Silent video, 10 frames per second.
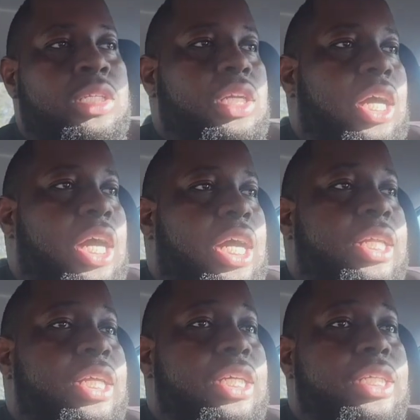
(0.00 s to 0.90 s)

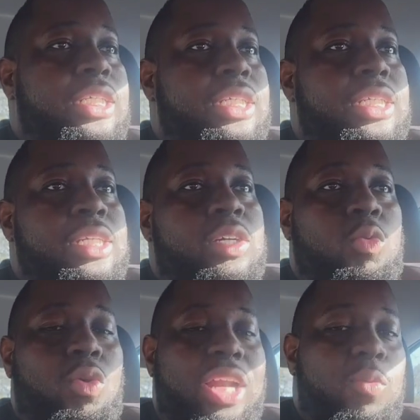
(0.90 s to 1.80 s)

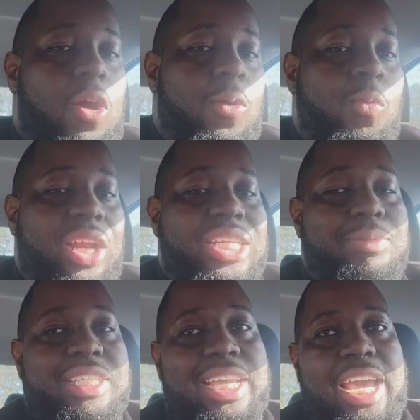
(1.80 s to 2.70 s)
Will he
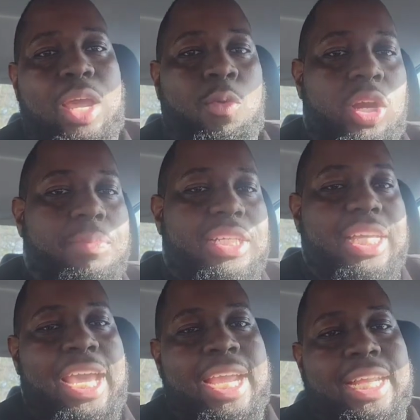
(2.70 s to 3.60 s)
be
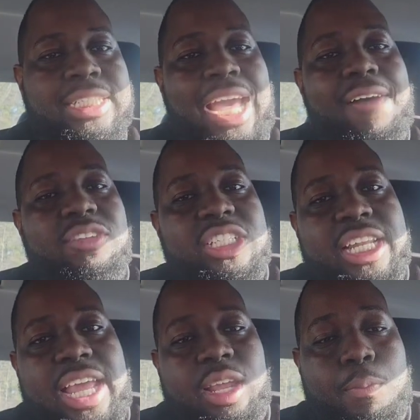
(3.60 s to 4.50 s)
tagged? It's obviously
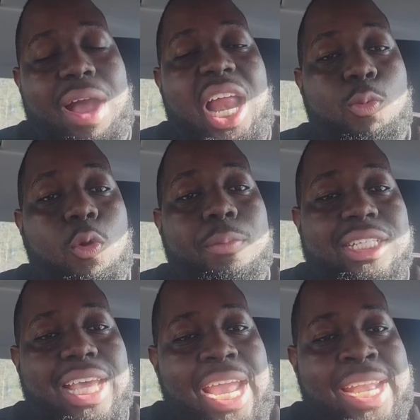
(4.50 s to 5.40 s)
that he probably will be
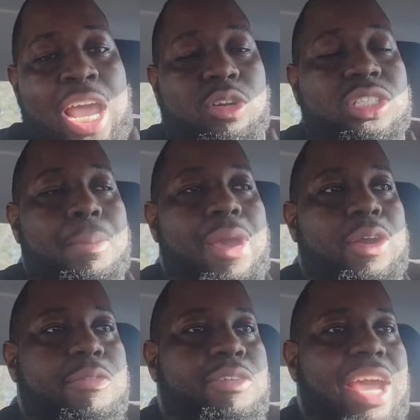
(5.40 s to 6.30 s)
tagged. Now it's just a matter
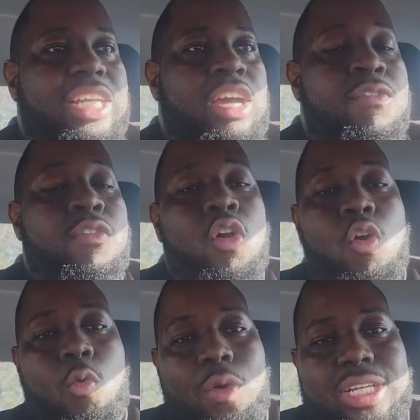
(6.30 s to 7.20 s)
of fact of
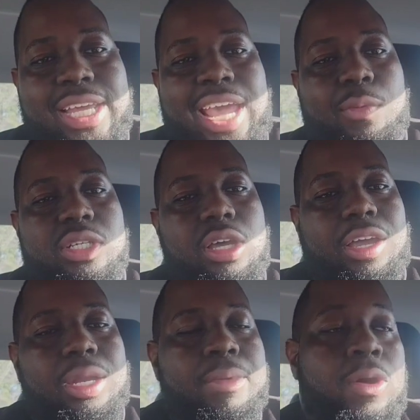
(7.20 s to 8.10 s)
what tag we
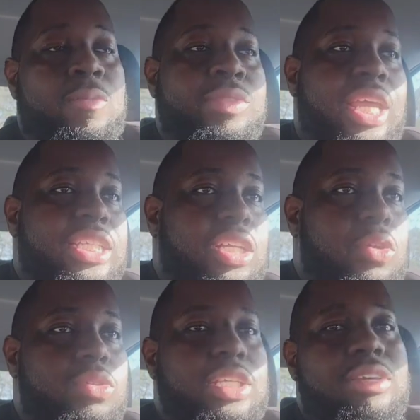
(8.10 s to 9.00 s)
talking about.
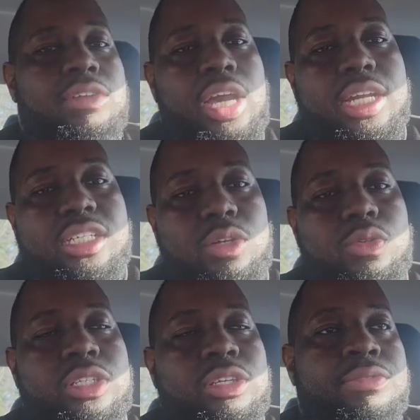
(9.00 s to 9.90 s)
Exclusive,
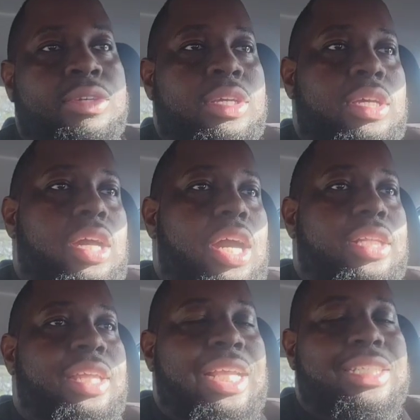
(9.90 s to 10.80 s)
non-exclusive,
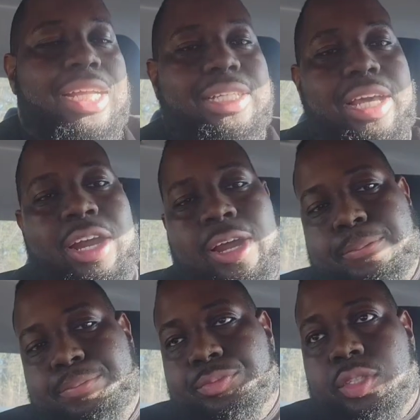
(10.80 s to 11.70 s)
things like that,
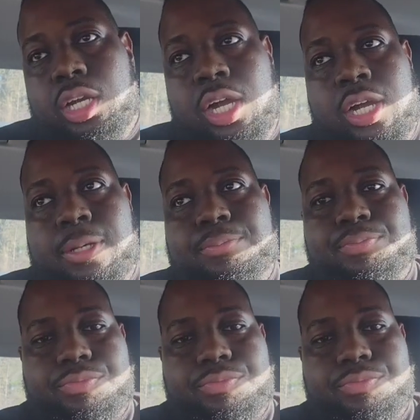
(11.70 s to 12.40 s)
all right?